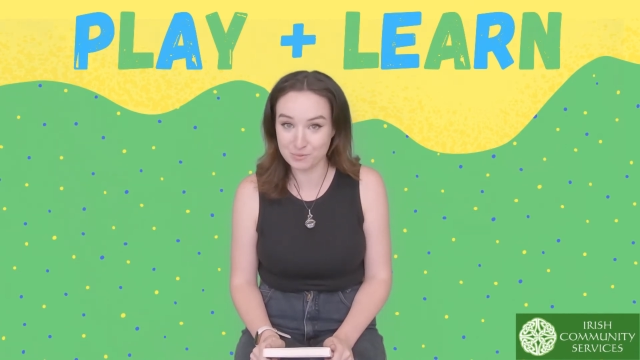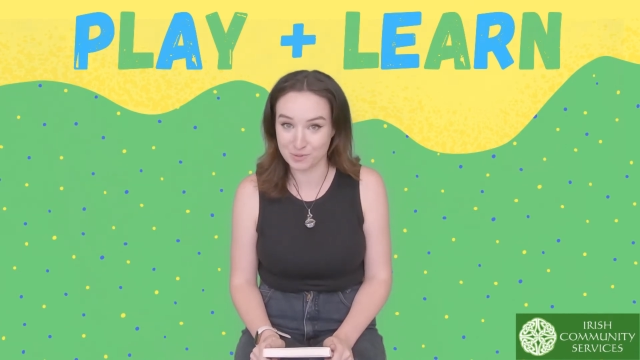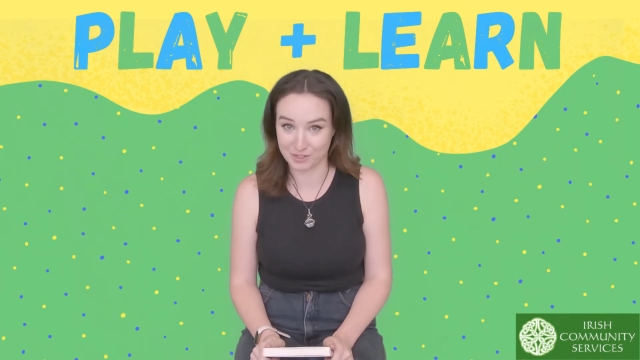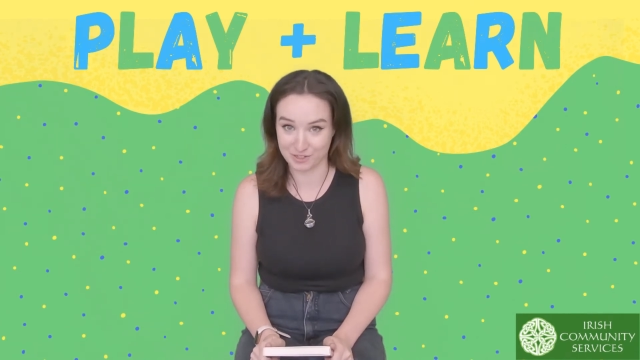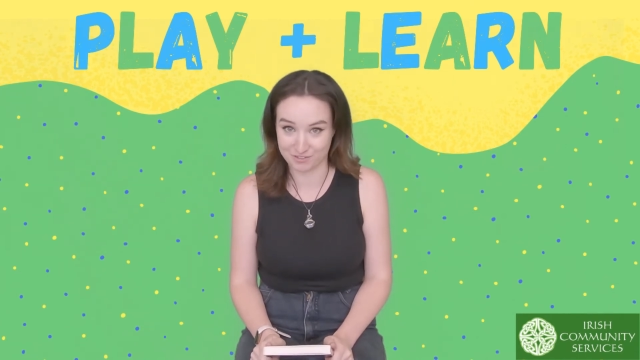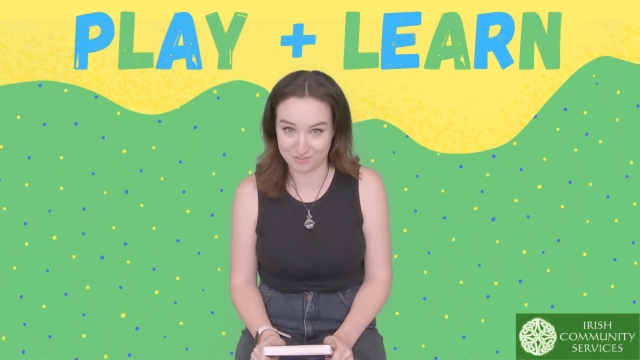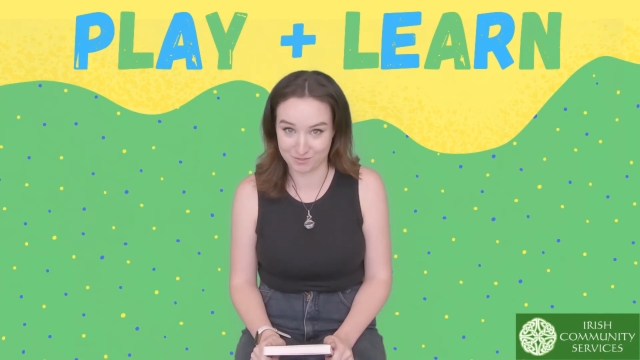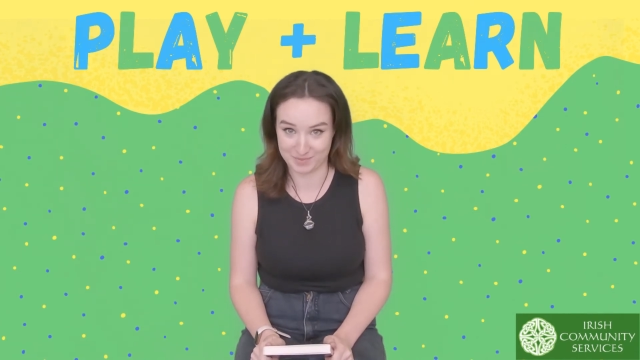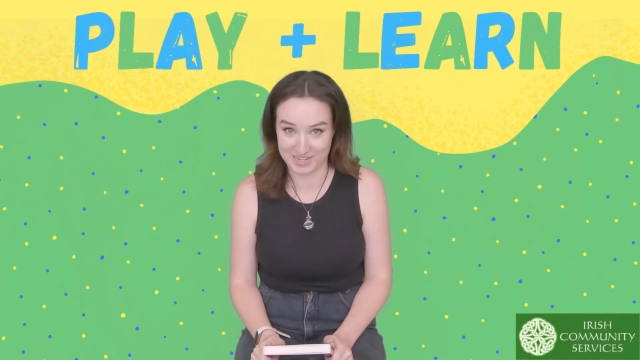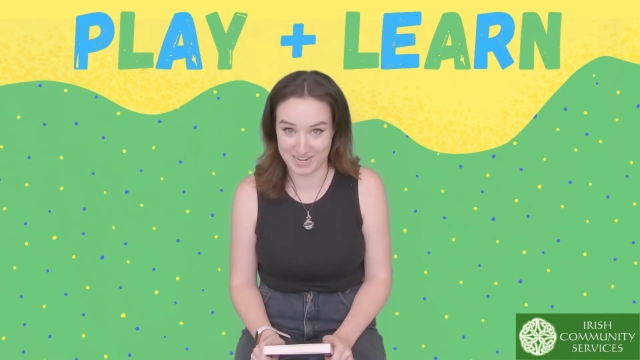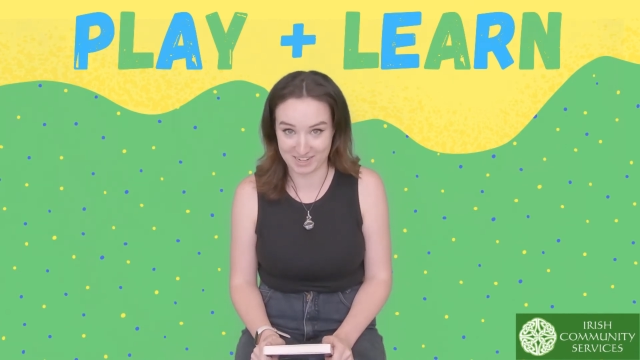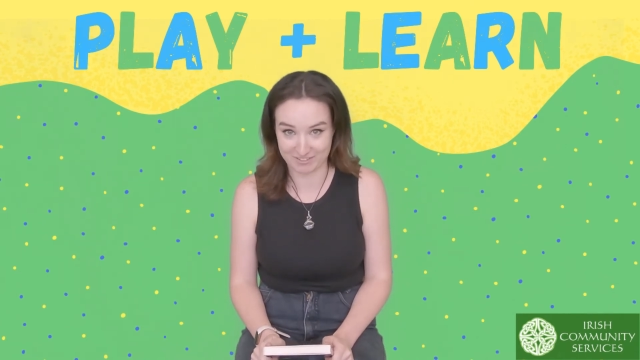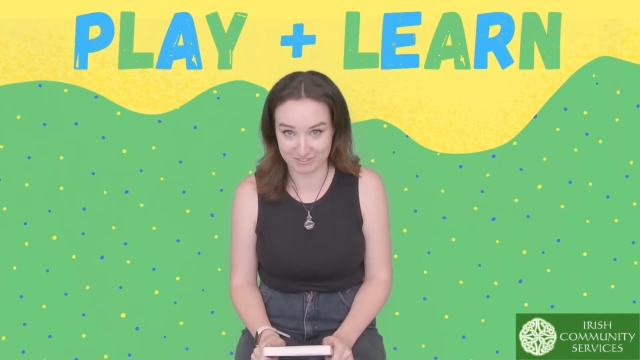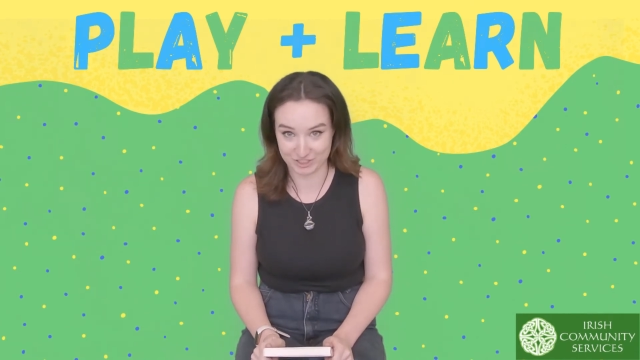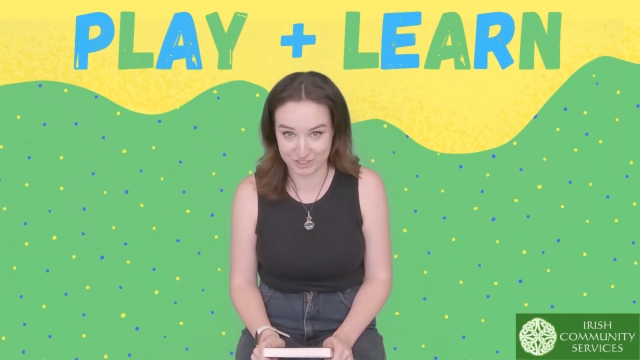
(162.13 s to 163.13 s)
word from the
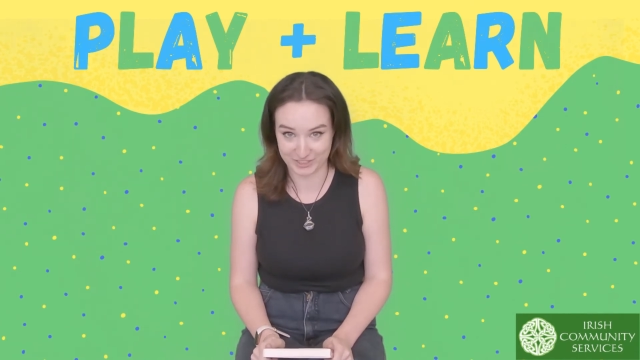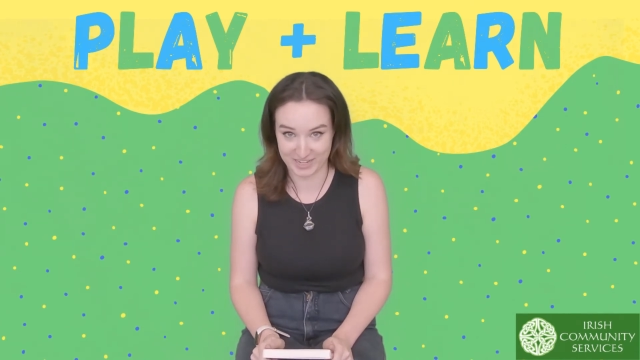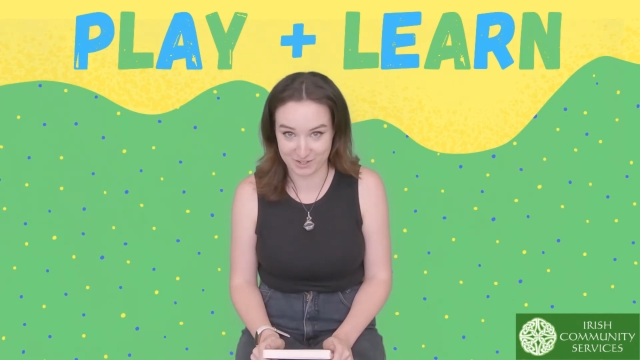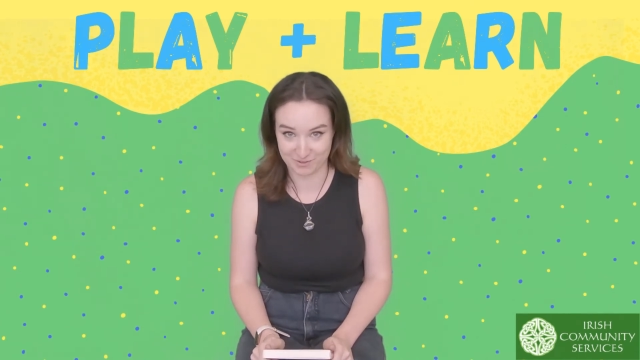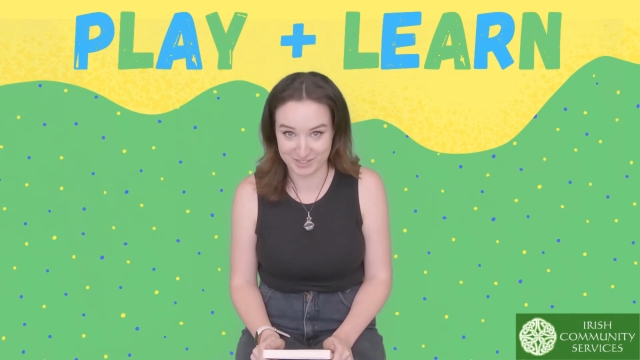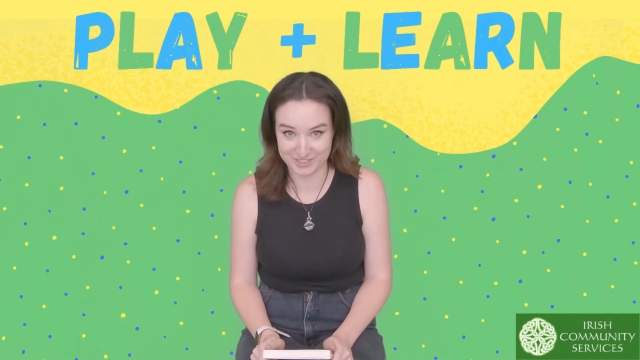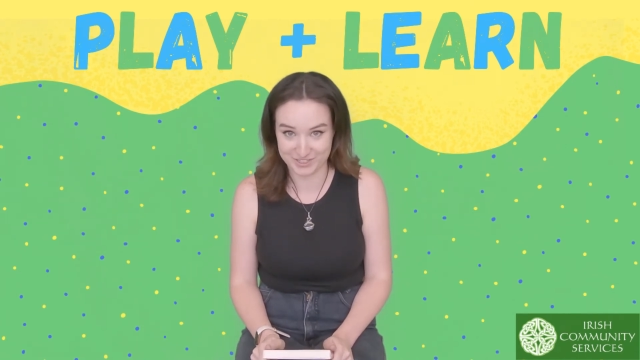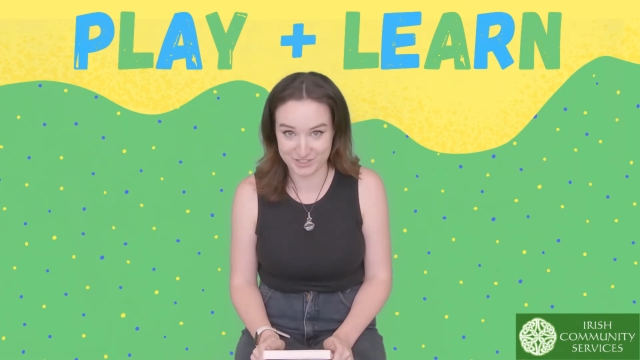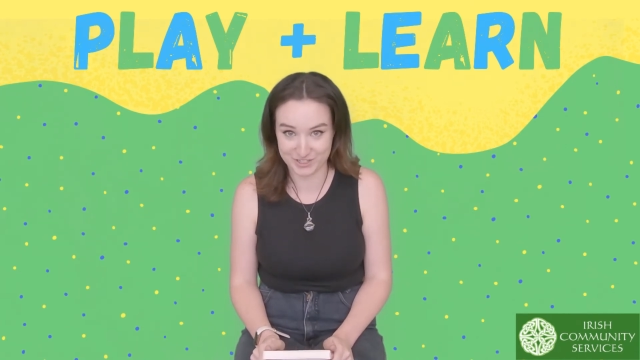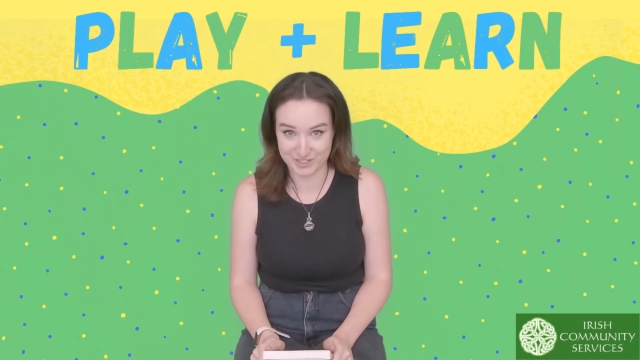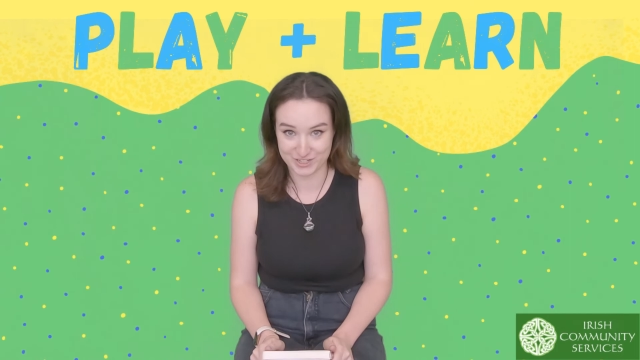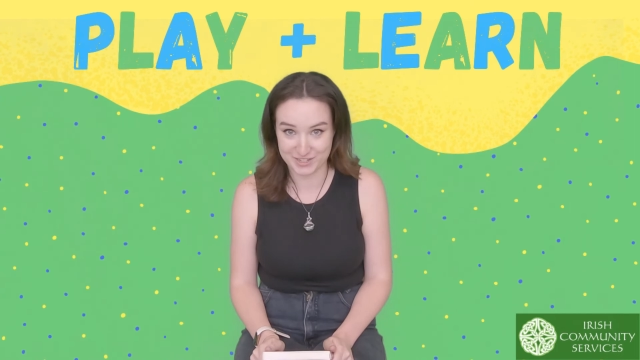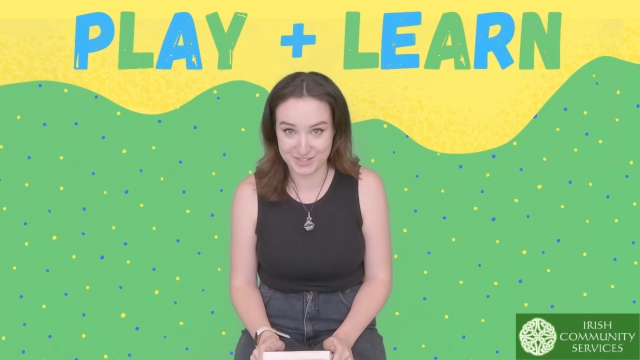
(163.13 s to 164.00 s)
Irish language.